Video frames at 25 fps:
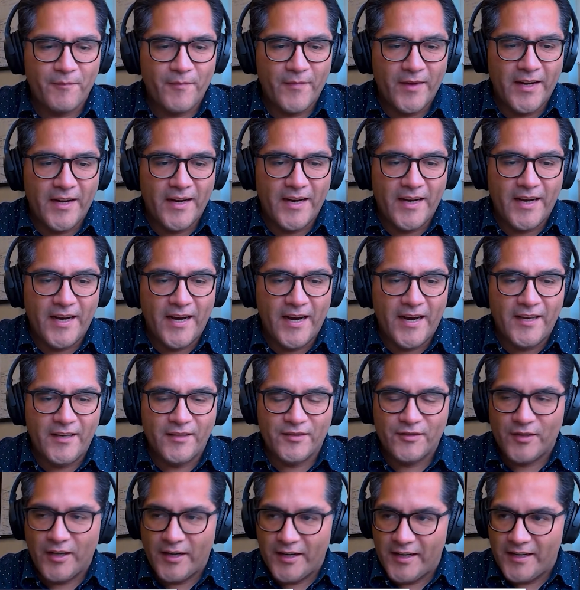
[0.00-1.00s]
I
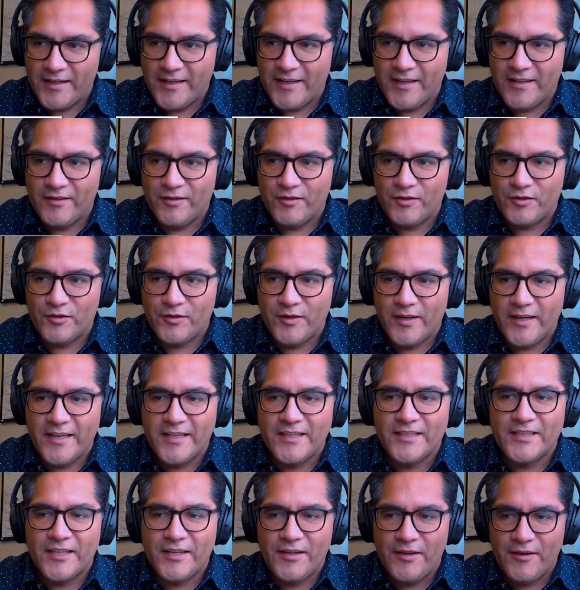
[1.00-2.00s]
studied industrial
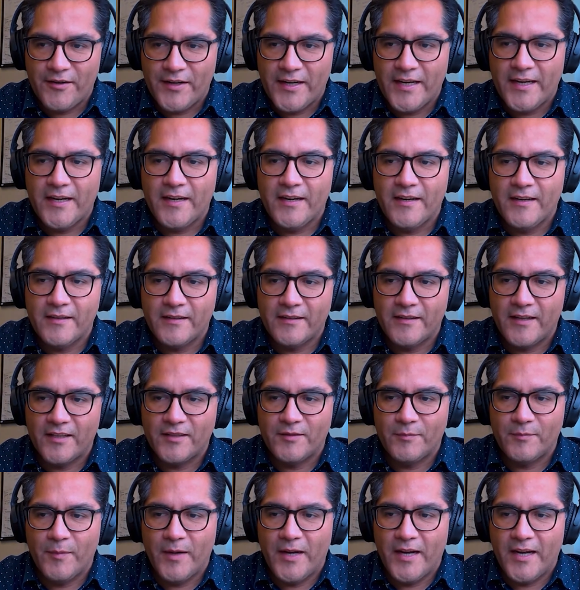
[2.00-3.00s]
engineering.
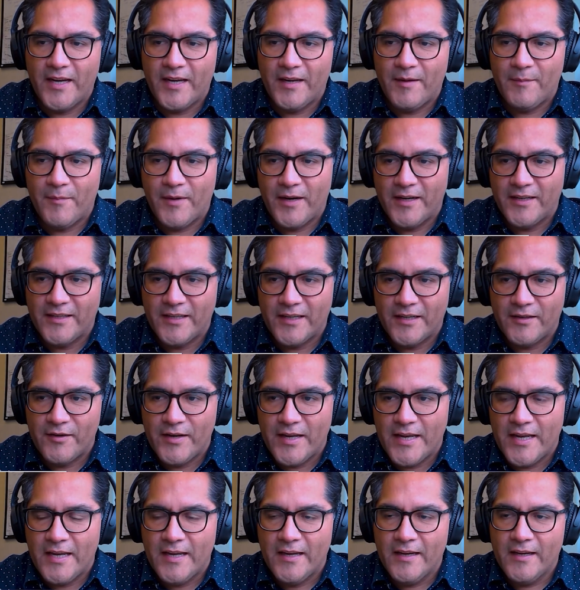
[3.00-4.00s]
That's my
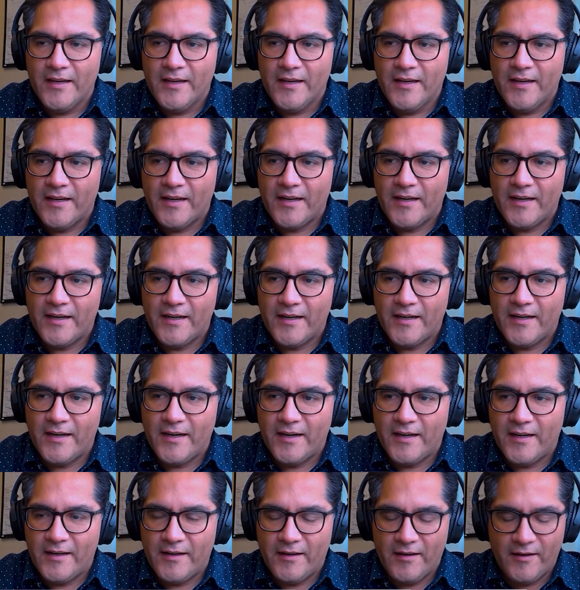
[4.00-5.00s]
degree,
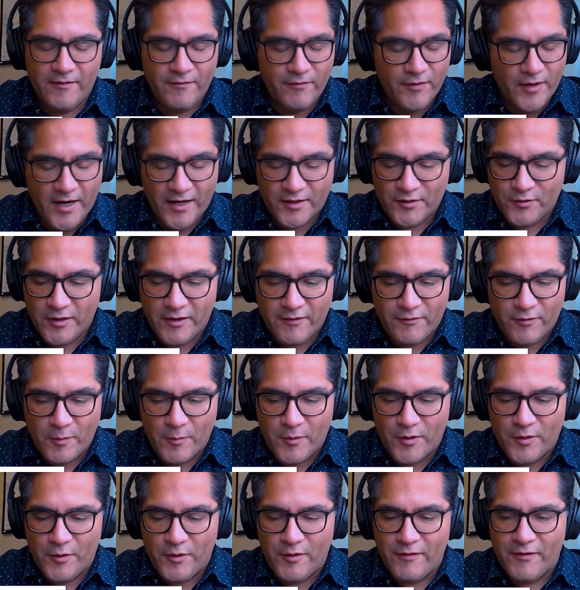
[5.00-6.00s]
actually from
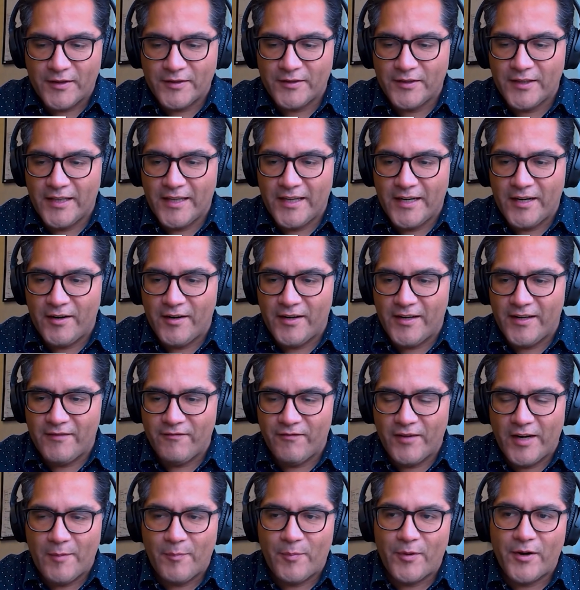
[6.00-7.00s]
a university there in
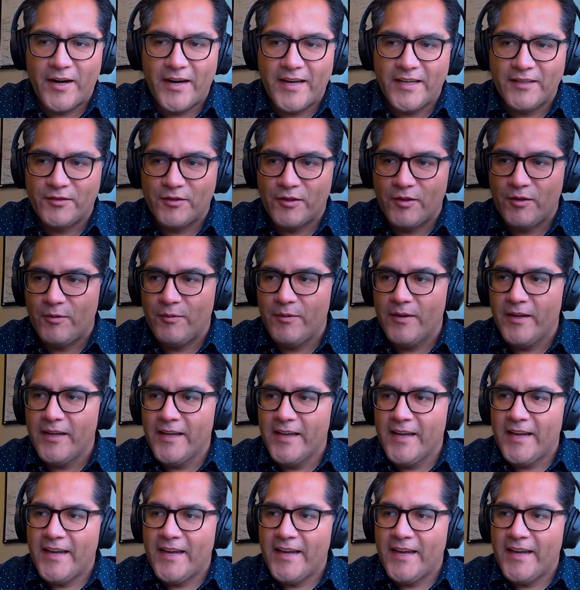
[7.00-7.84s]
Valparaiso.